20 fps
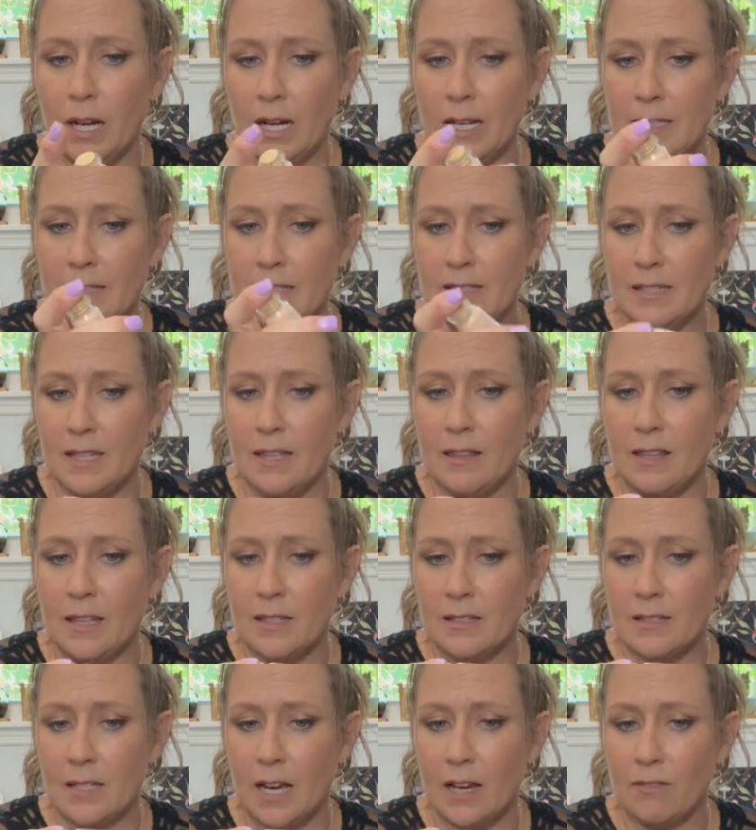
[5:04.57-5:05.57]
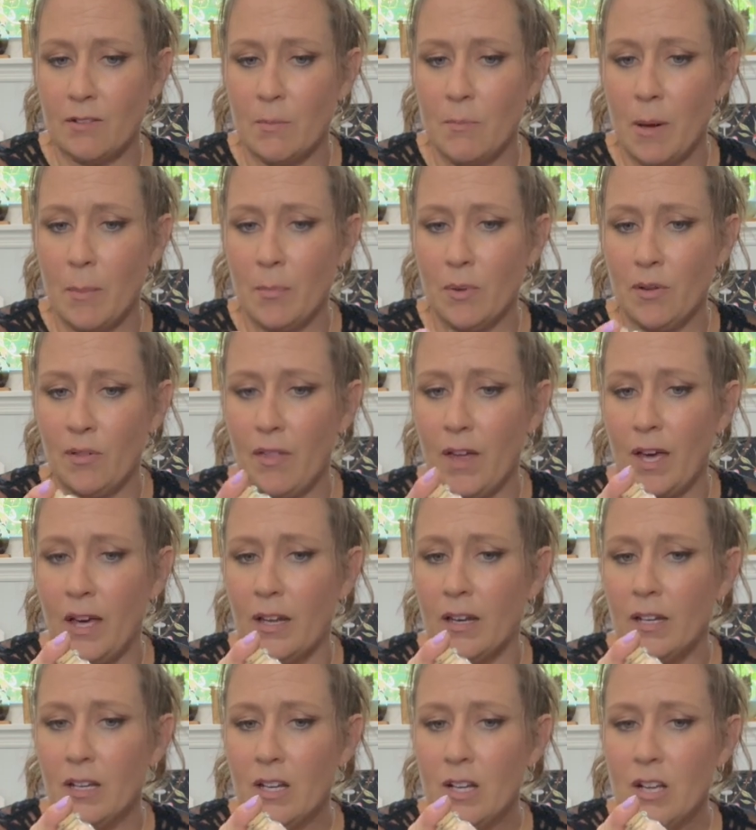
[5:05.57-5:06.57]
I see this, I remember
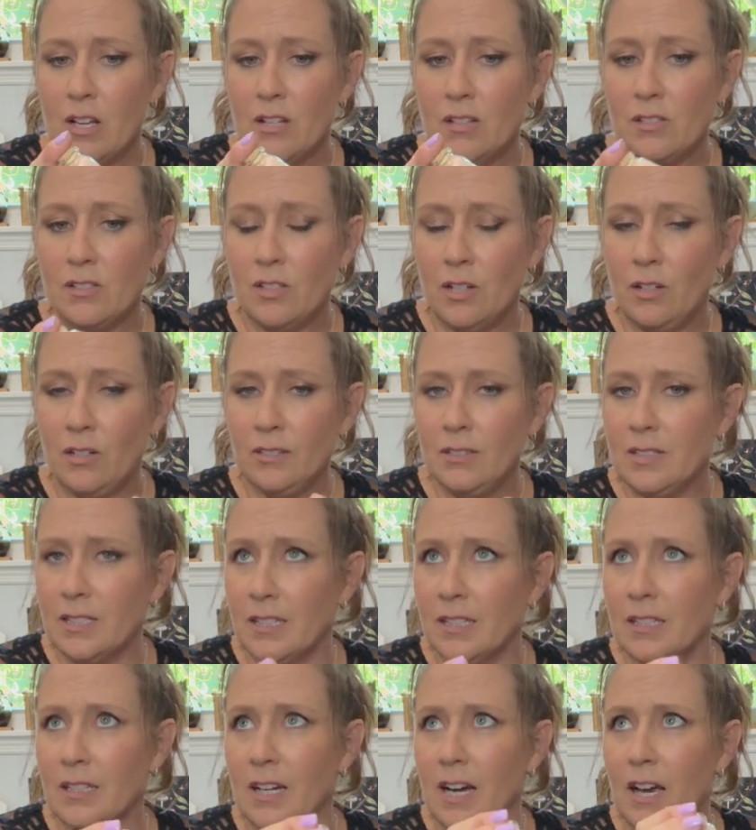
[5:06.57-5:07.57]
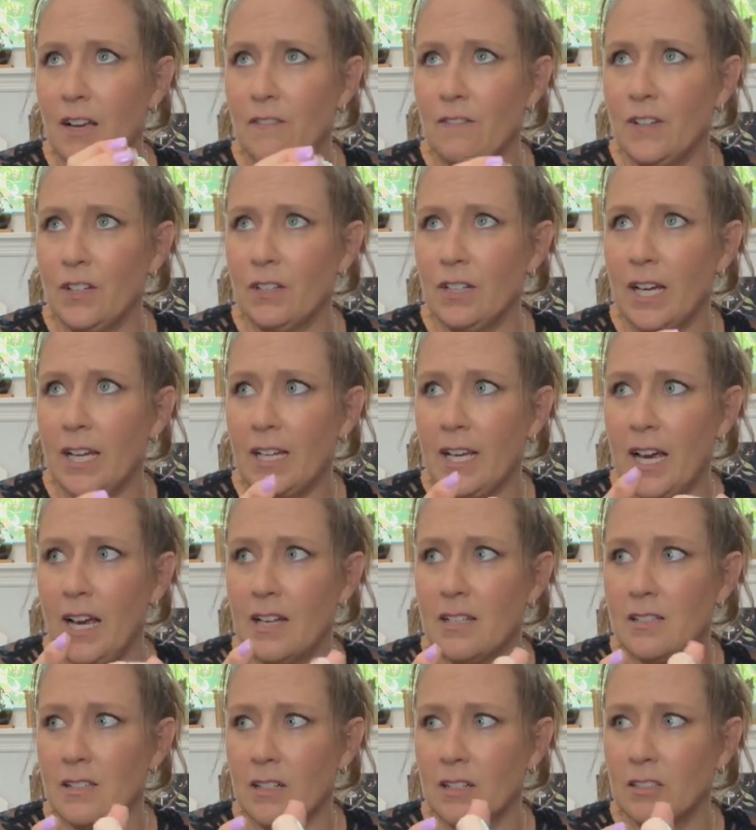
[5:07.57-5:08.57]
that salt, I feel like,
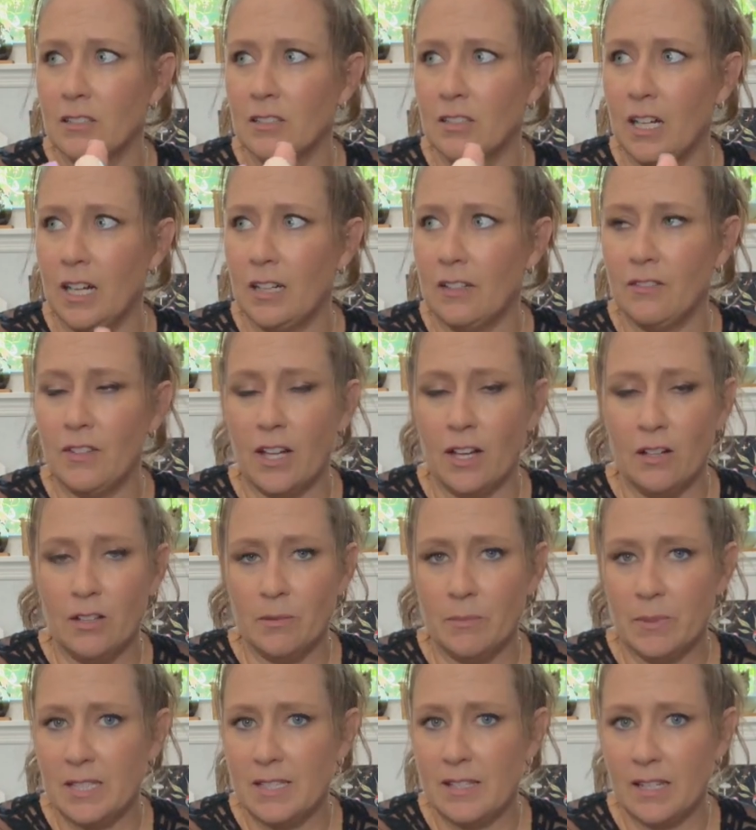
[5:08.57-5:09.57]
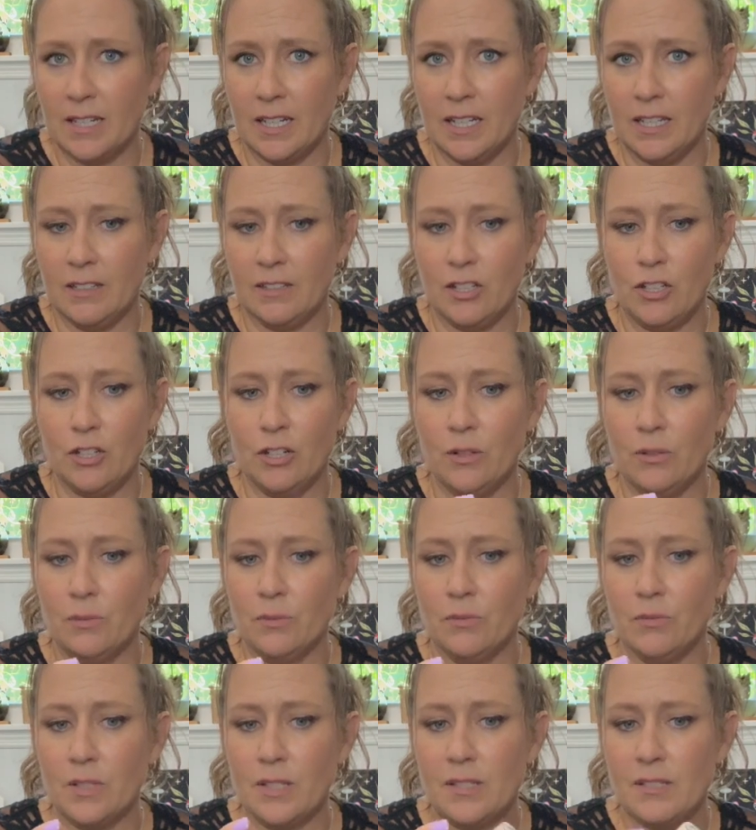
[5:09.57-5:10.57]
has a lot of the elements in it. You know,
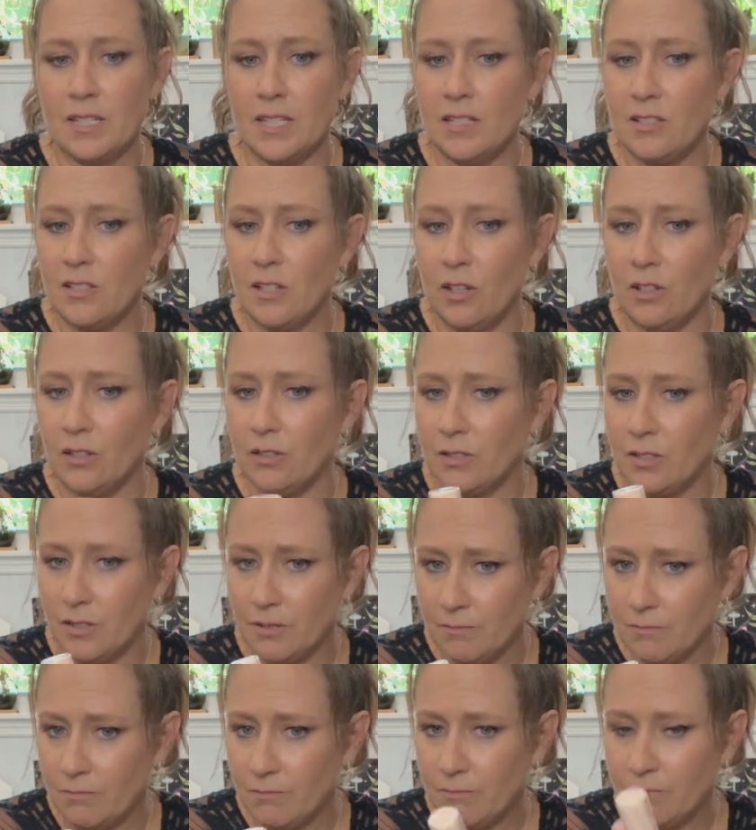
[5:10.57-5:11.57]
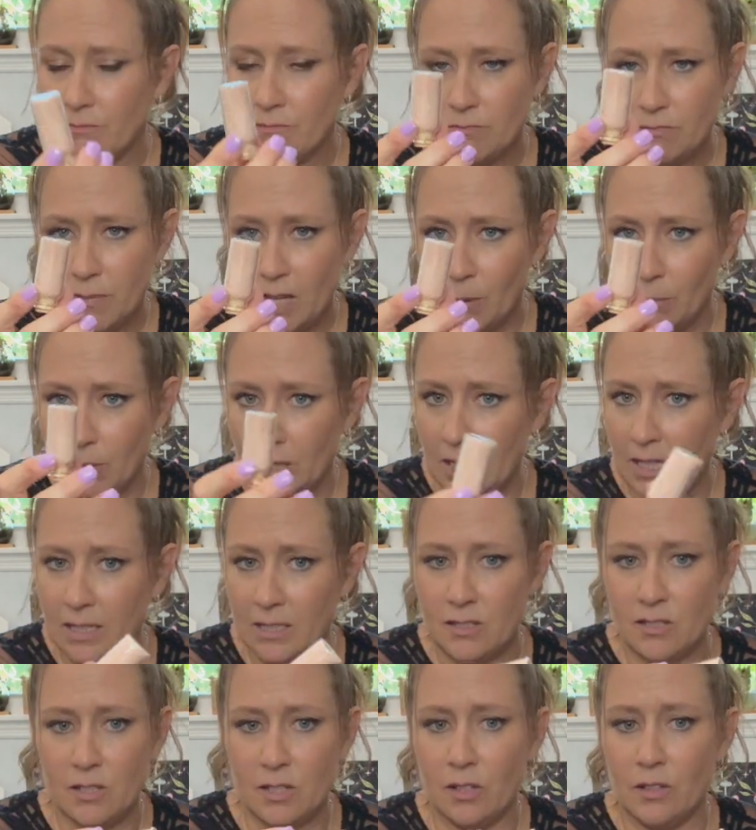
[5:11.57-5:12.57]
sea salt, Himalayan
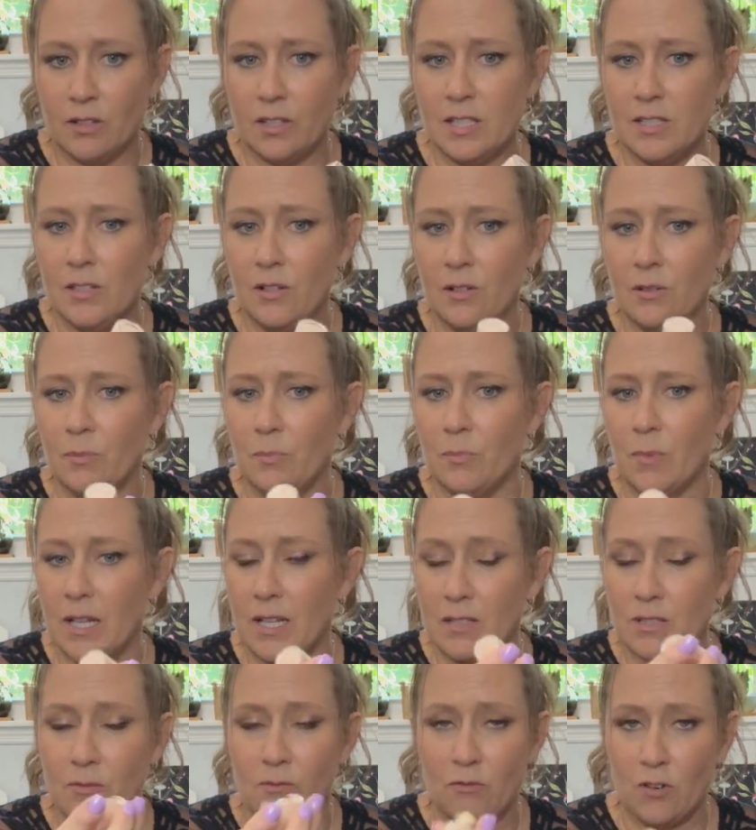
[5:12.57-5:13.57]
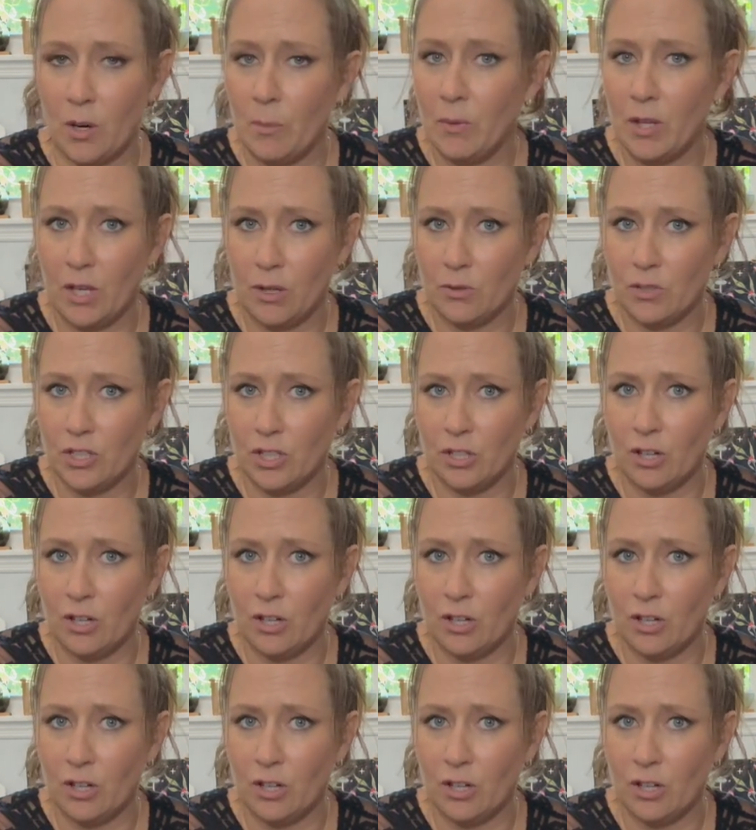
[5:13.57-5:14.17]
salt, this all is from the ocean.